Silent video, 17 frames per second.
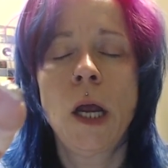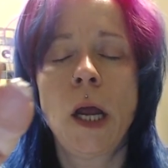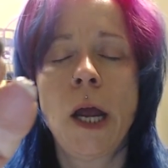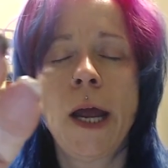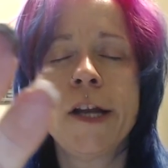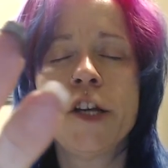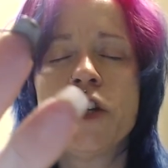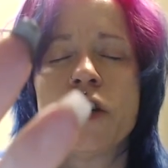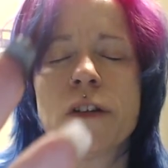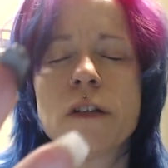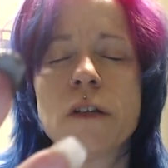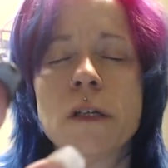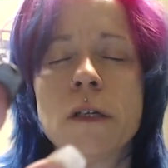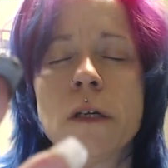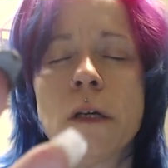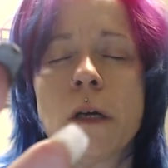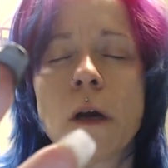And
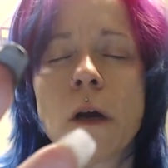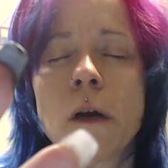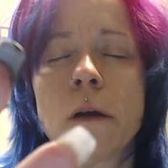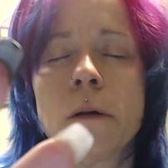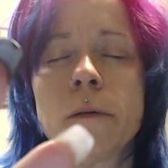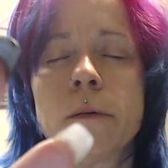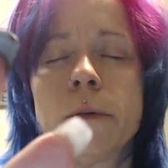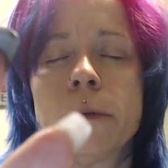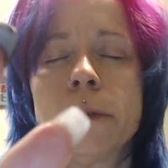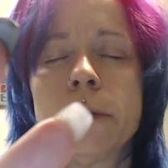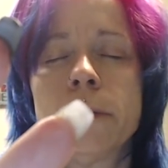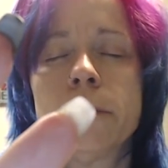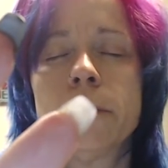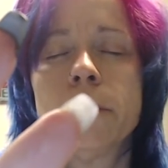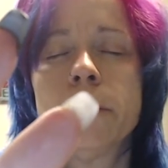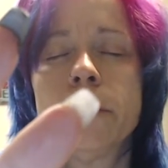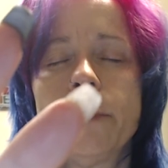just
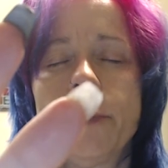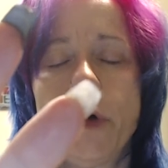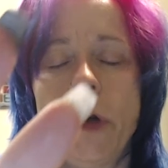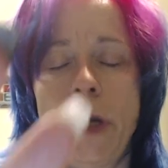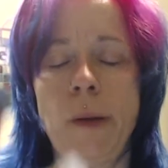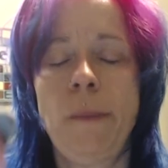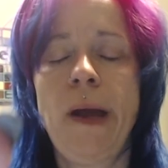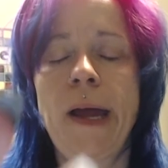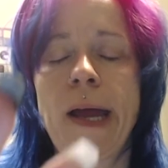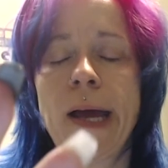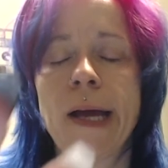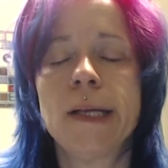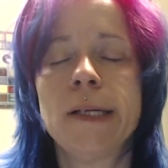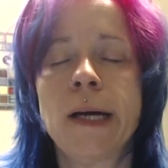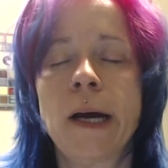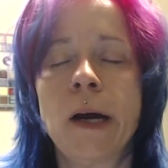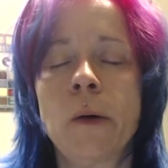putting my head
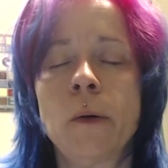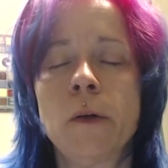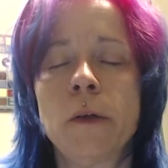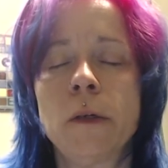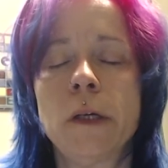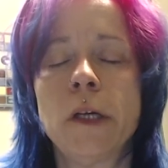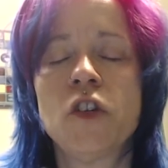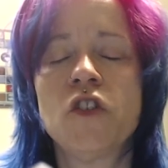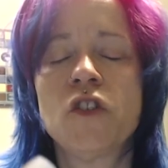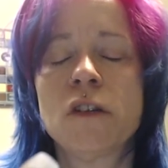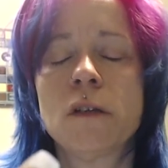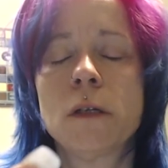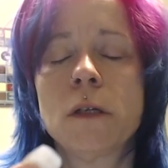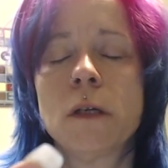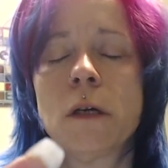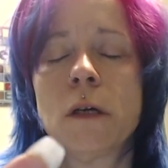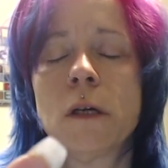down and
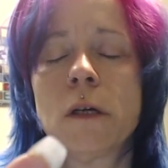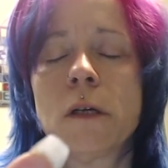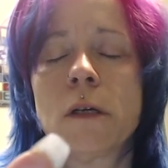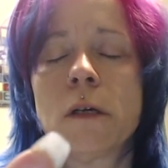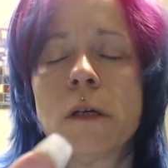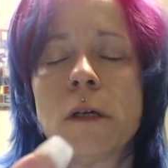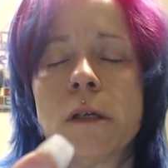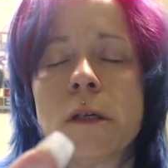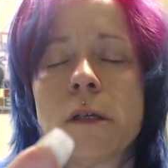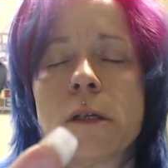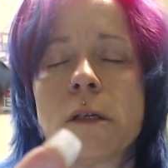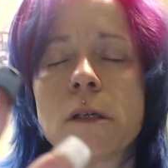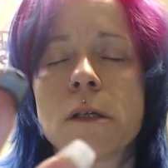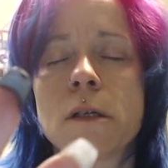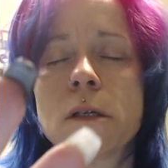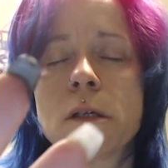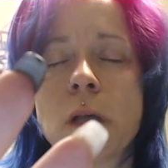just
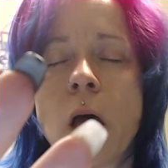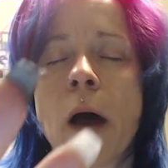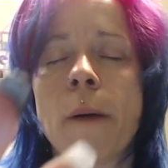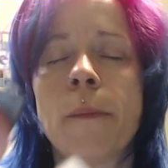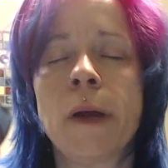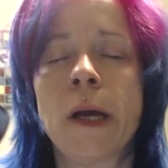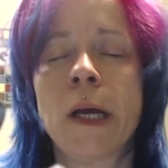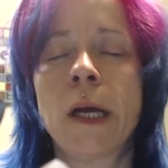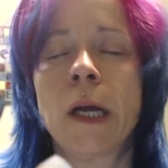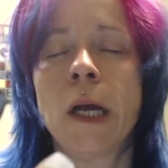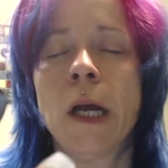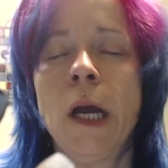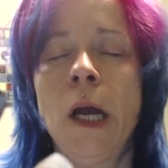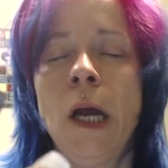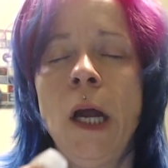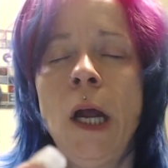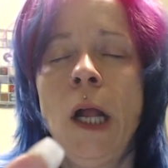sobbing.
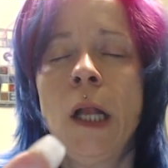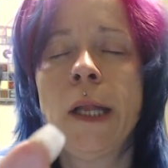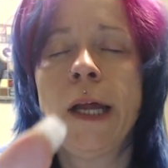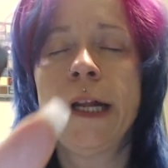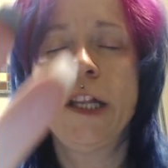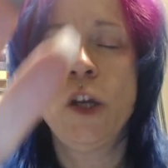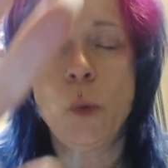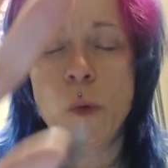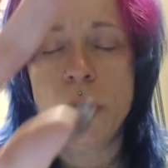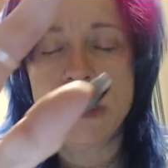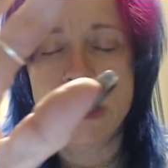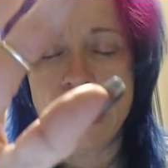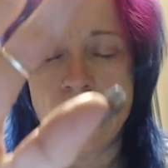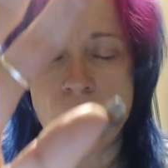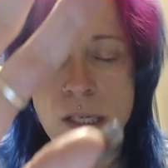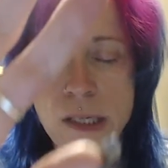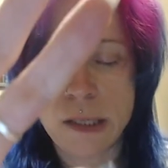Like, there was
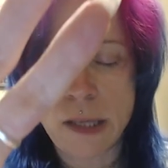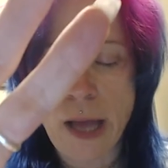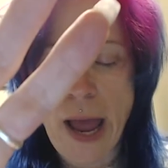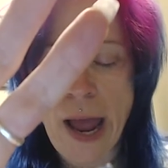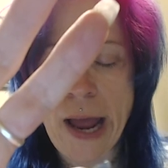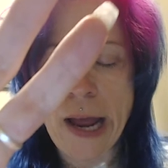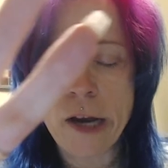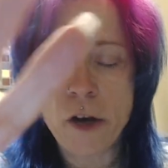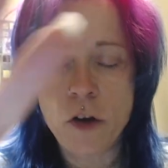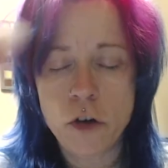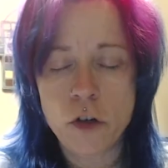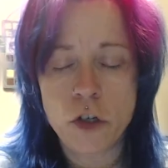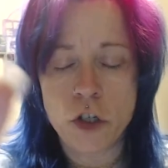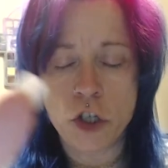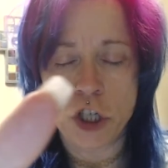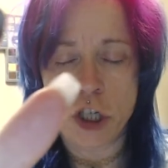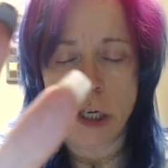this
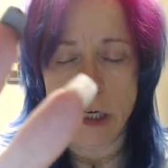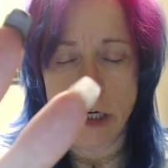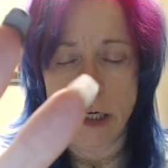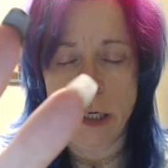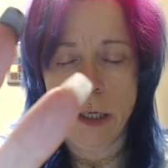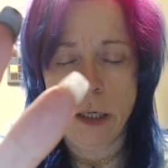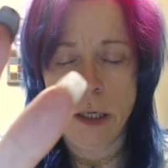energy,